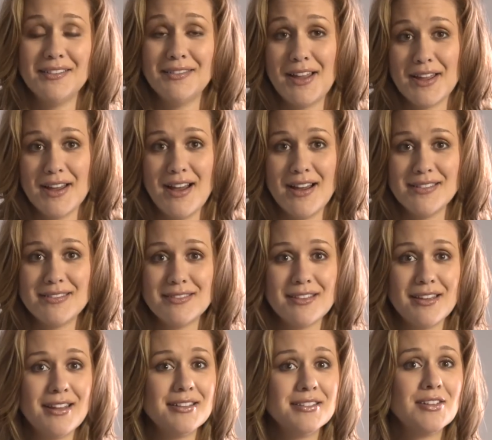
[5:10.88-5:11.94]
Like us,
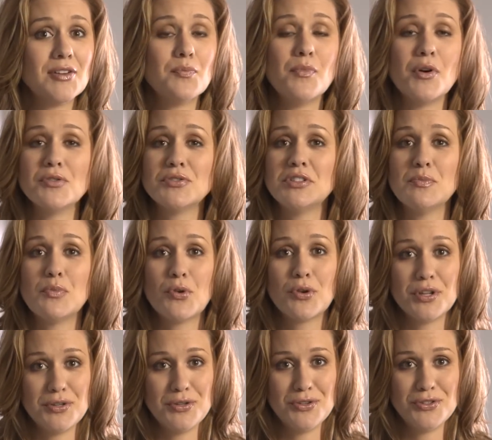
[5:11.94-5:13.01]
it is their most
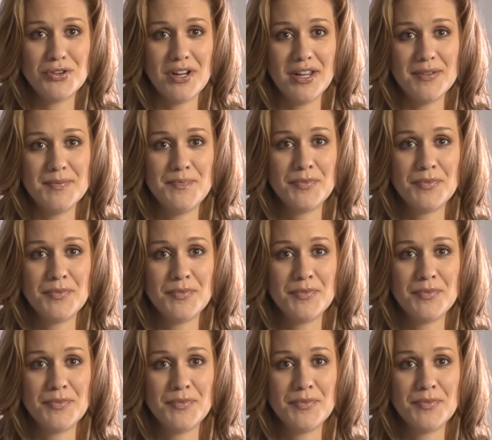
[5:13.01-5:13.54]
important nutrient.